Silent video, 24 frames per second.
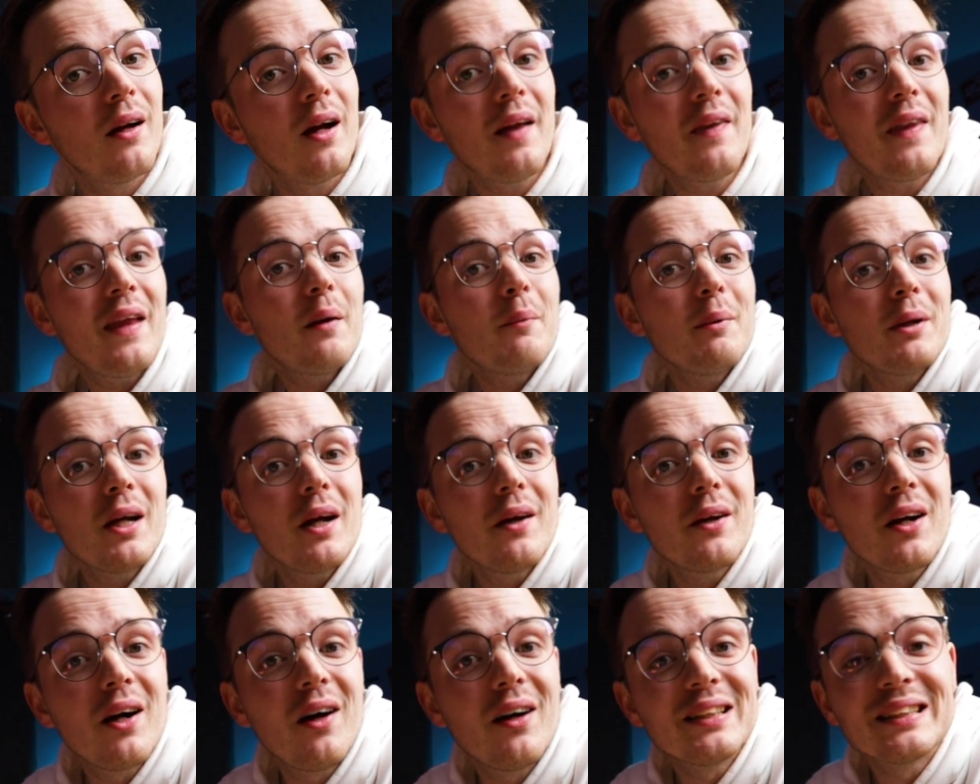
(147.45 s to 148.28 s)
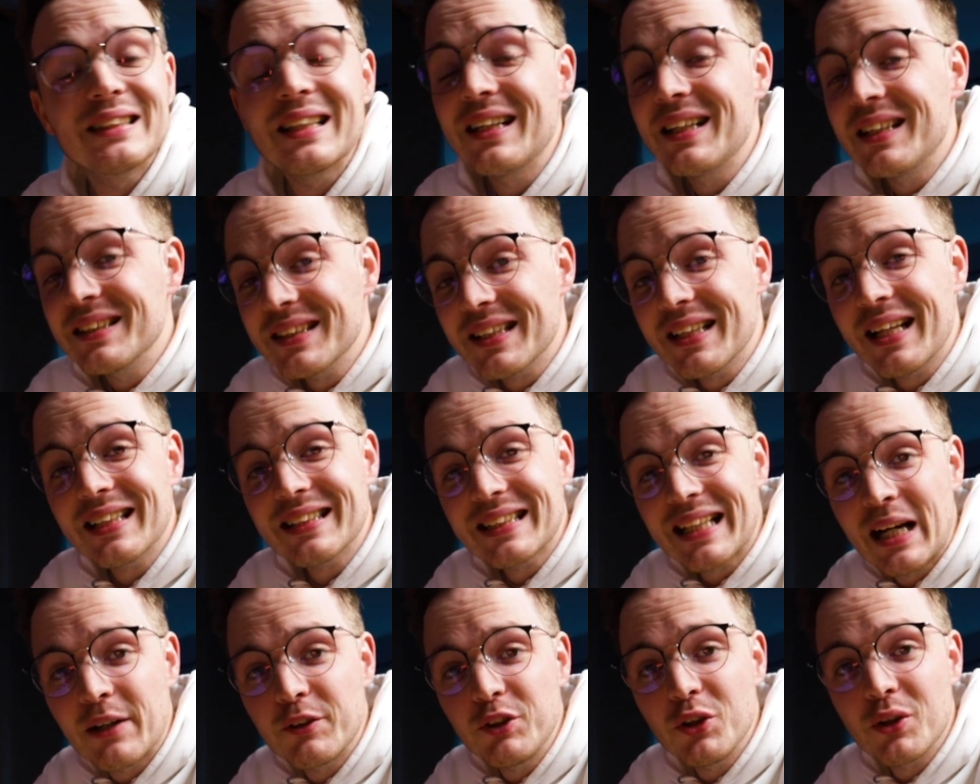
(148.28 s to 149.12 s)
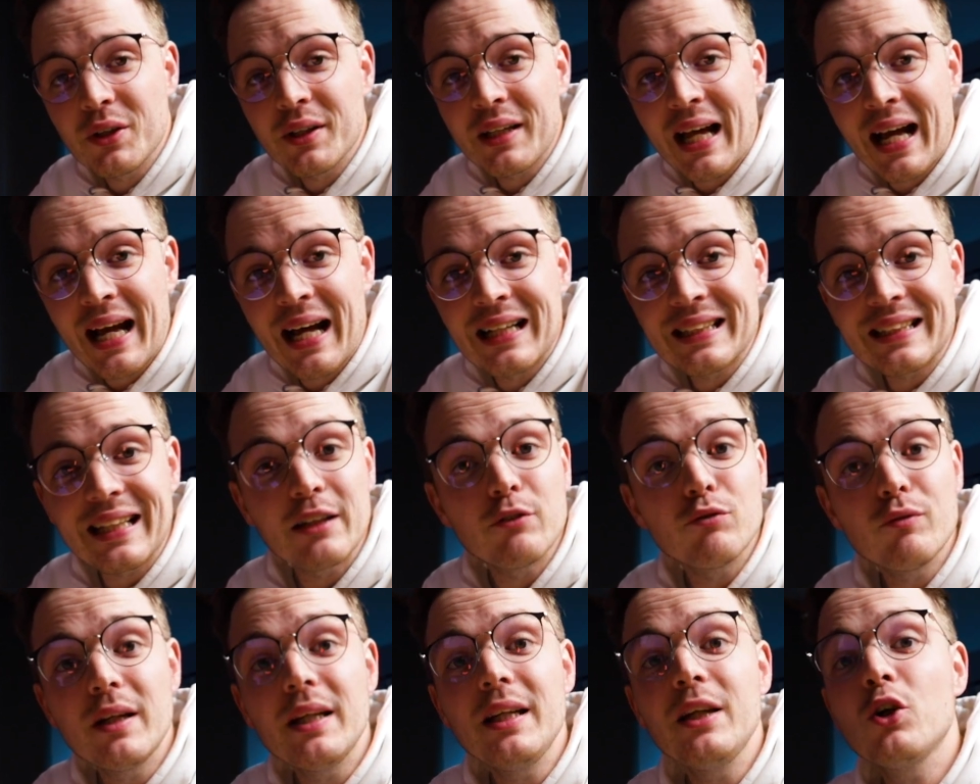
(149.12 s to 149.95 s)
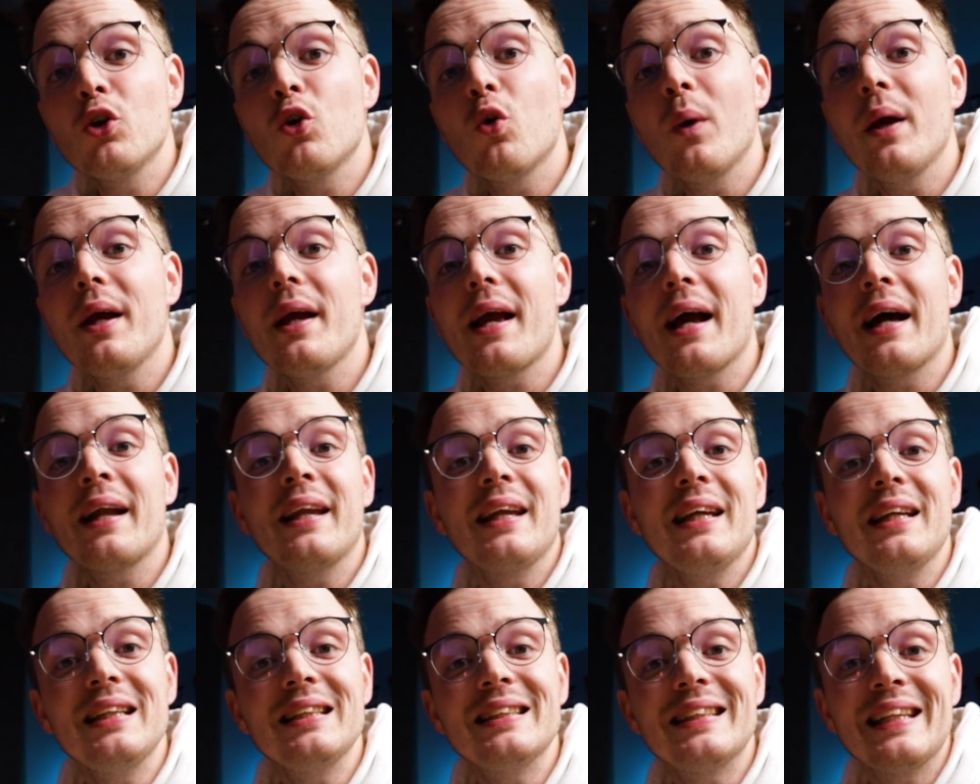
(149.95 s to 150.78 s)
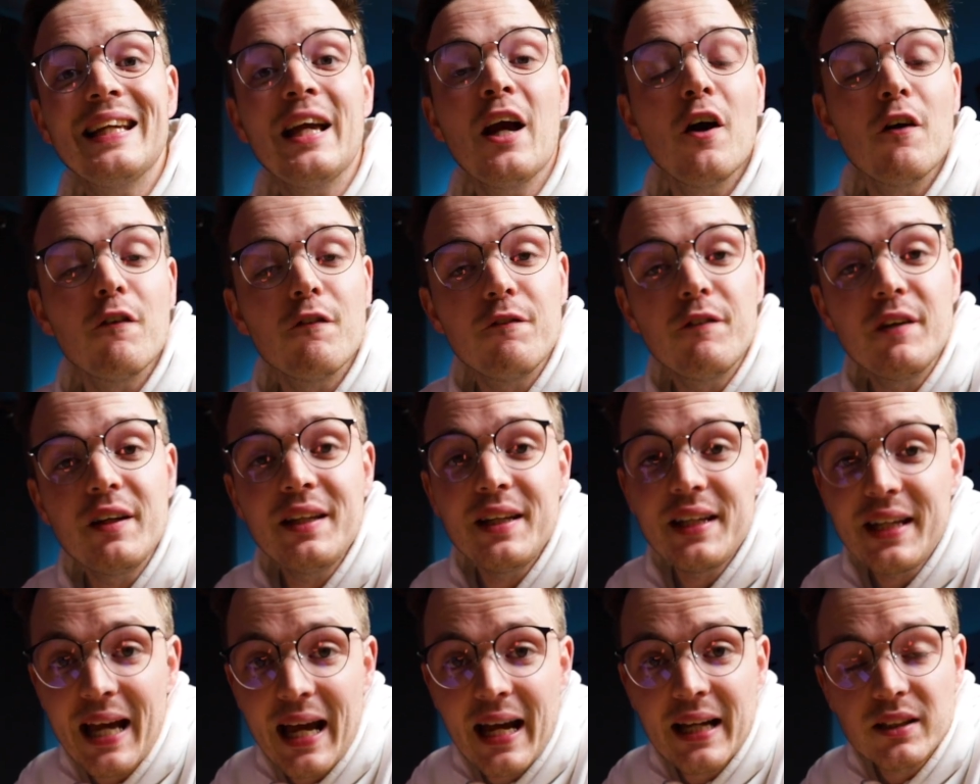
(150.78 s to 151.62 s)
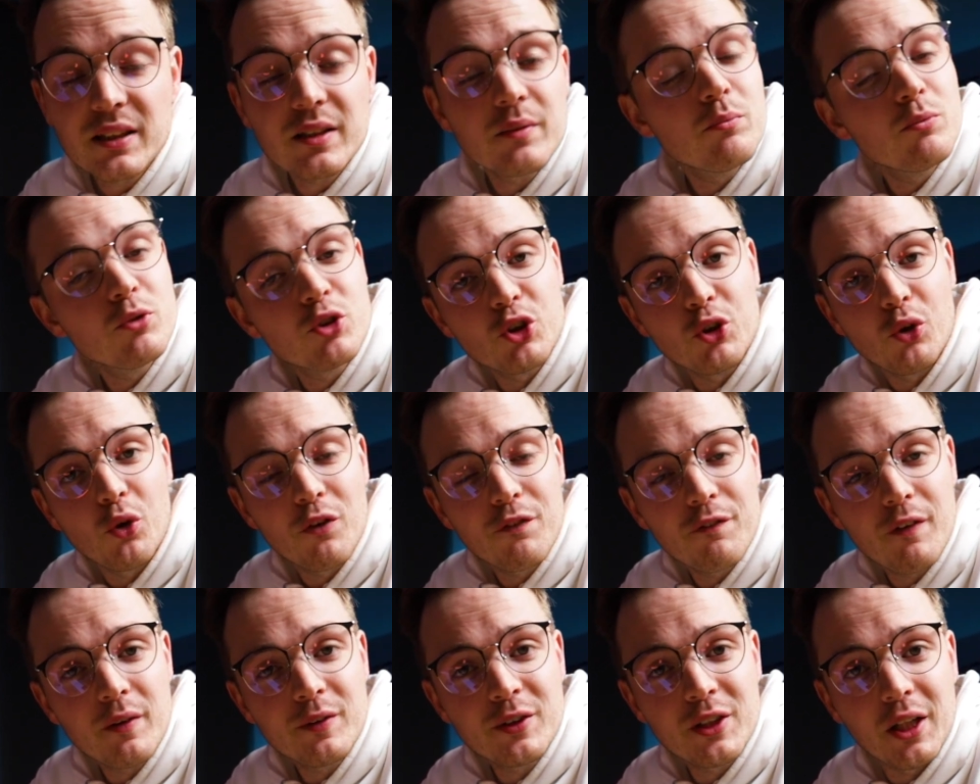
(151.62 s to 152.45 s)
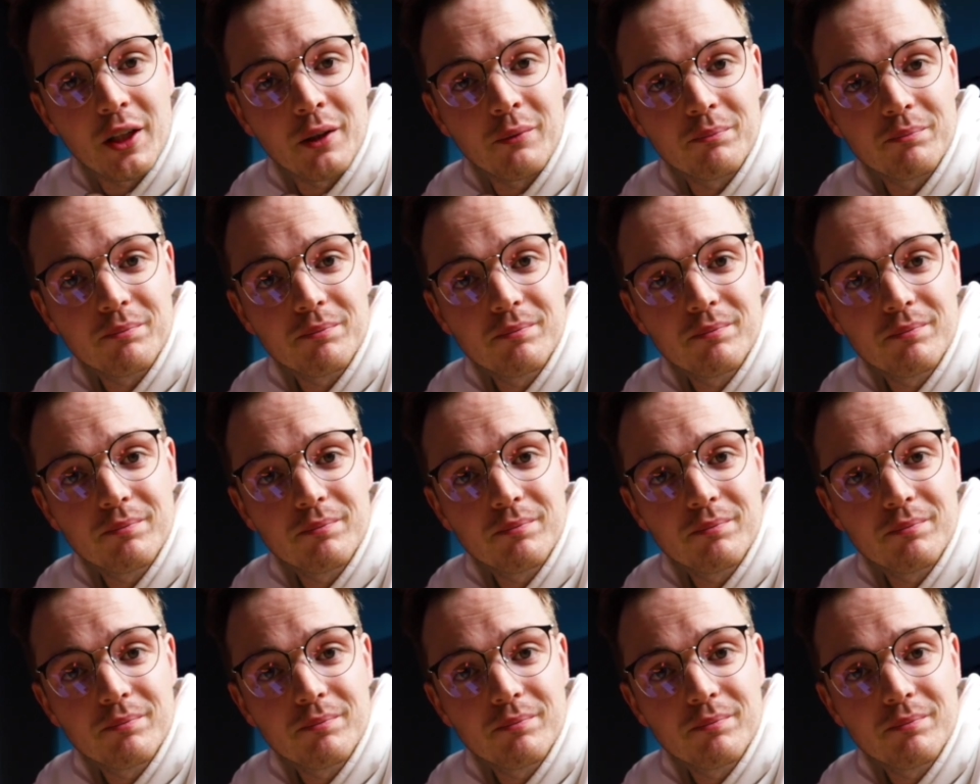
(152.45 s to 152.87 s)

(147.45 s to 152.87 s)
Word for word: And there we go, guys. So that's how you can add a really quick and easy vignette to your photo.